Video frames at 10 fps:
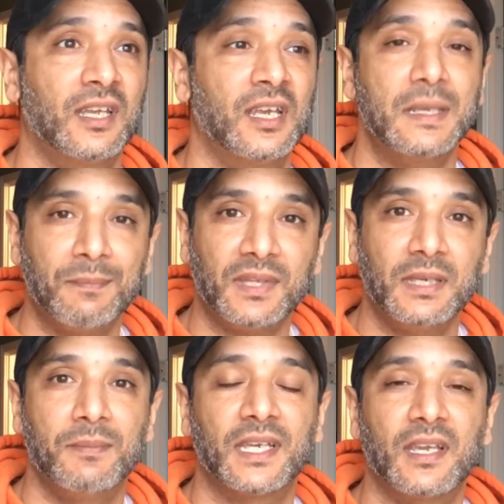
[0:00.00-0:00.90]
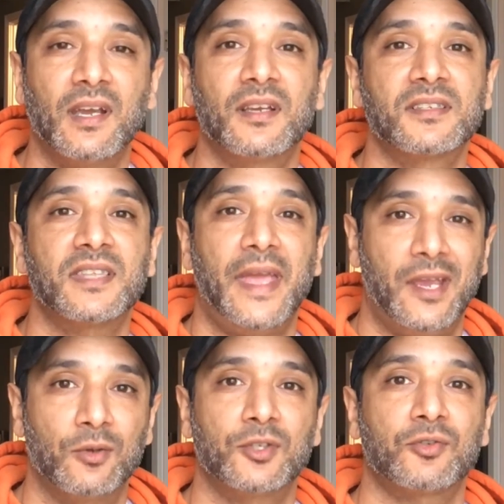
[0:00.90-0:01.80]
simply because the
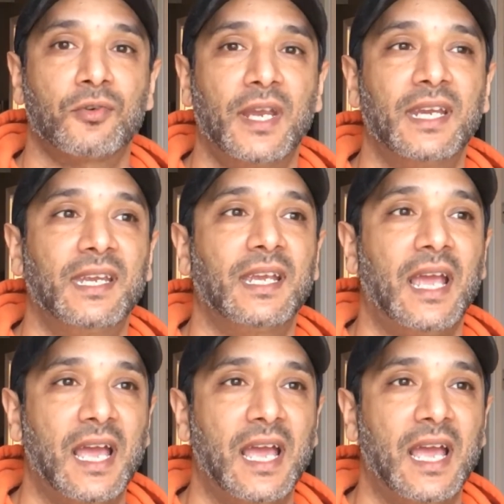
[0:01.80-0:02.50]
house training